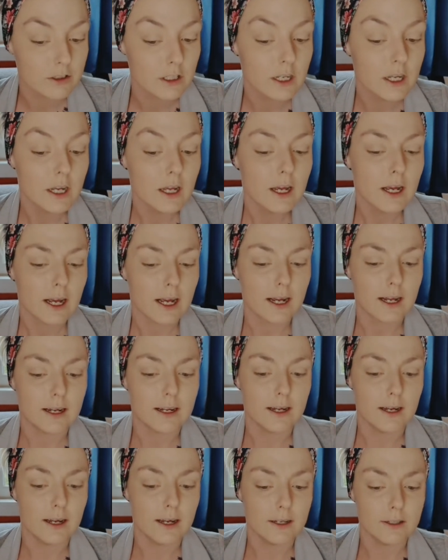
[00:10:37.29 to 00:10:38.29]

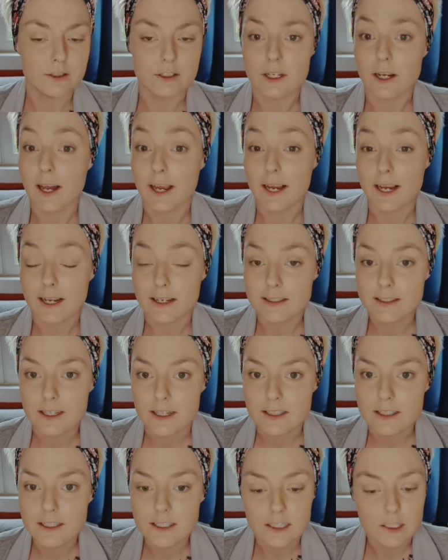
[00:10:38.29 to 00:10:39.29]
Do you like a
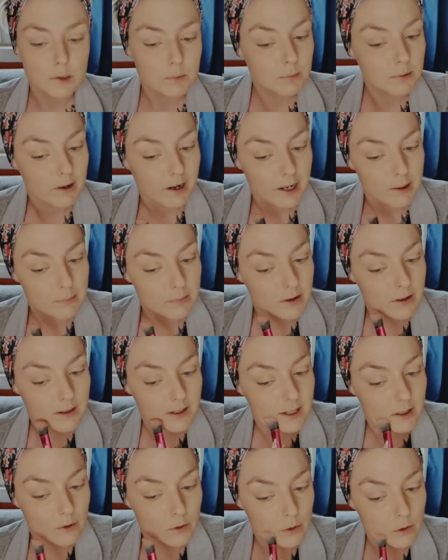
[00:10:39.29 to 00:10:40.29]
tinted primer
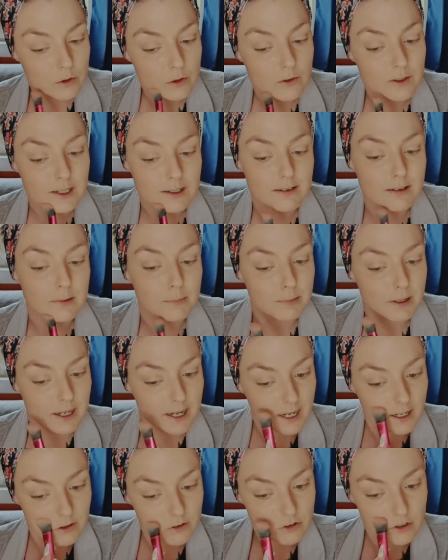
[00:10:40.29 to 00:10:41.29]
that also adds a bit
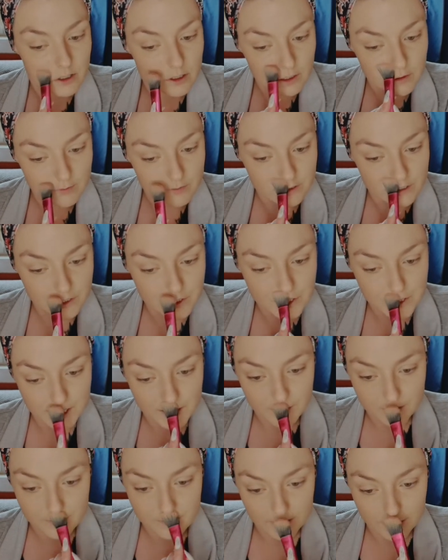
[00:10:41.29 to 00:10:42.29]
extra coverage to
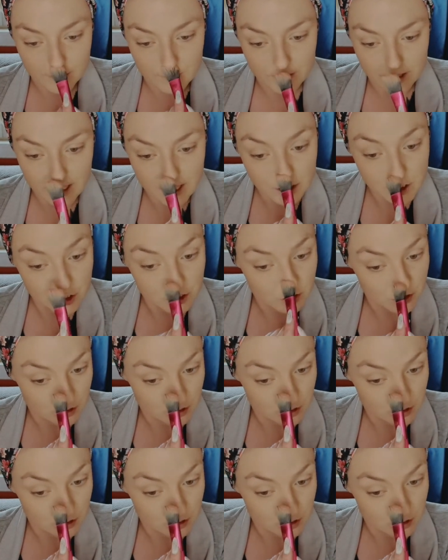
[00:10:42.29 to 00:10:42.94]
your foundation?